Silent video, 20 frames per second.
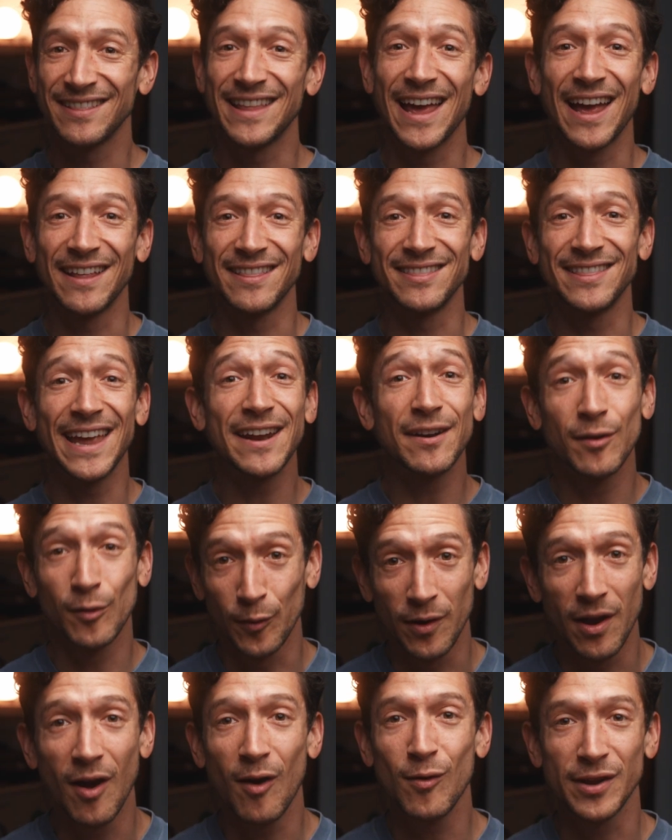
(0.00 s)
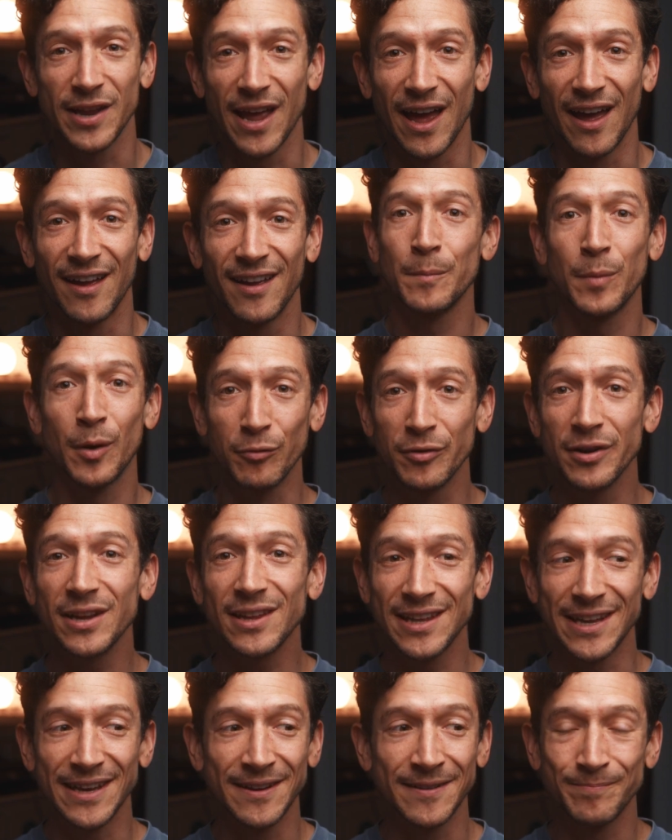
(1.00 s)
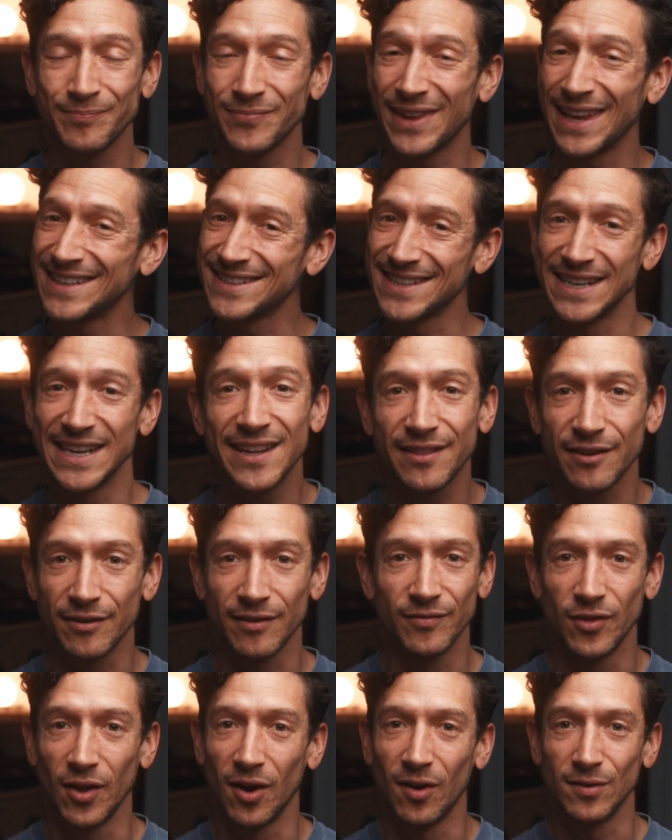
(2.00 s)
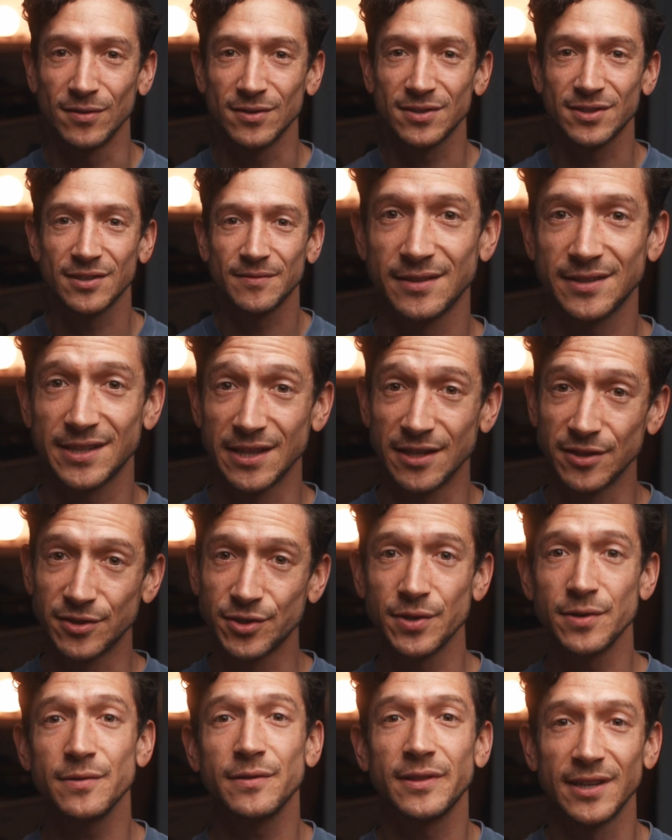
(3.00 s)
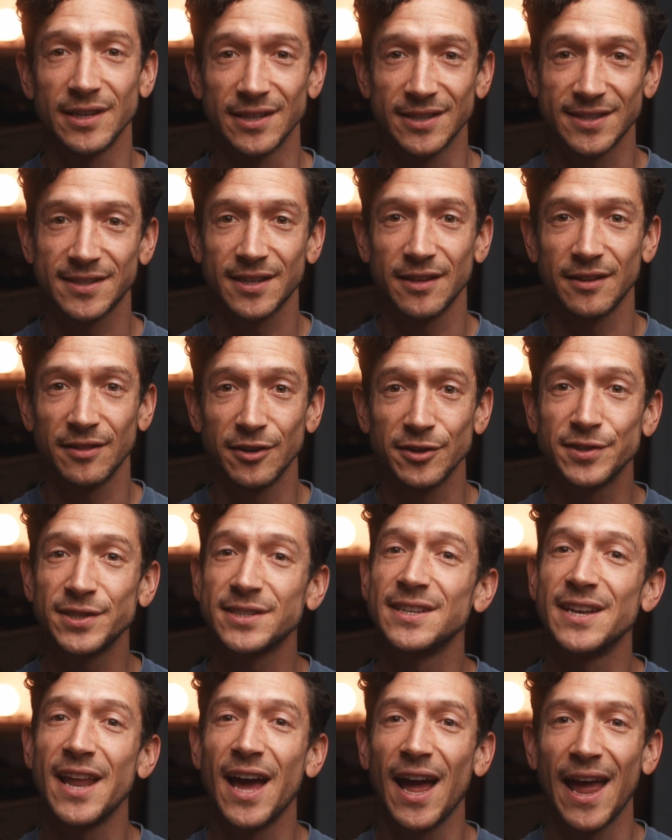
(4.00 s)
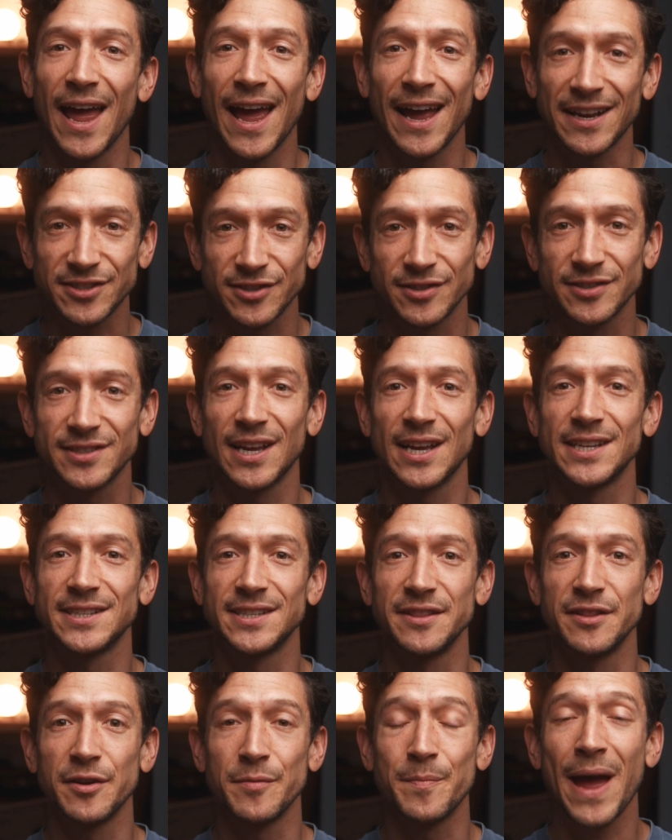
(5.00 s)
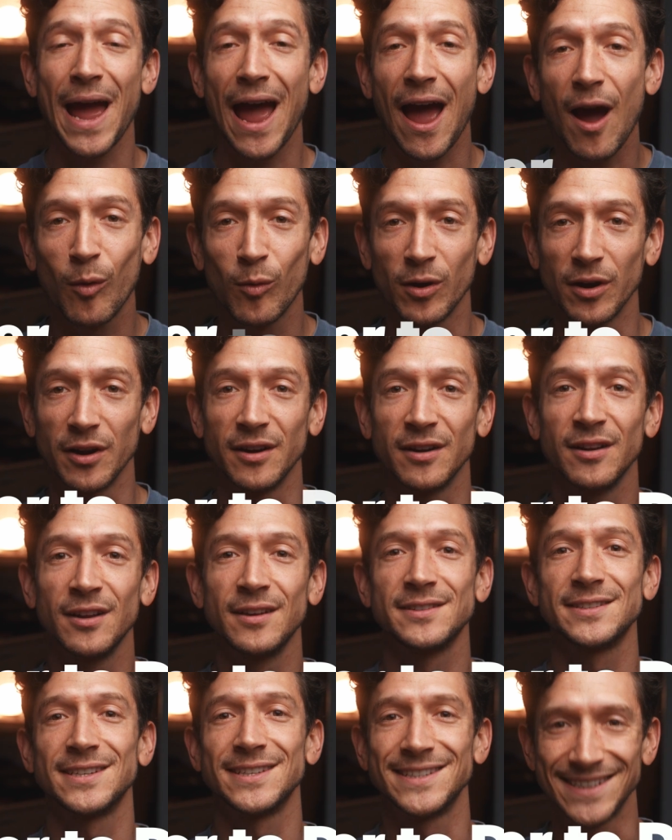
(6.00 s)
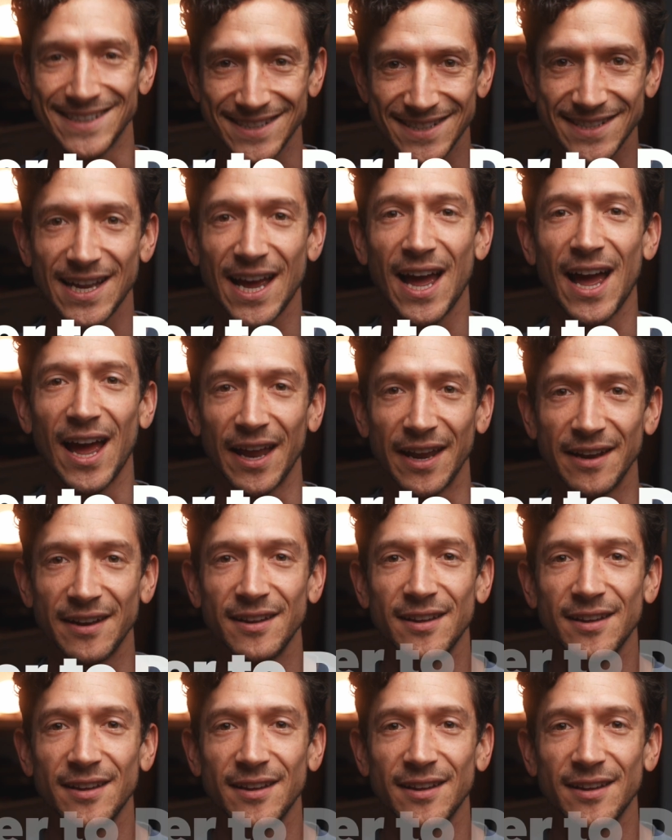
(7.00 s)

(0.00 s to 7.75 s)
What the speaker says: that they don't know yet, but really it's neither of those. See, the truth is they're just not exercising their power to decide.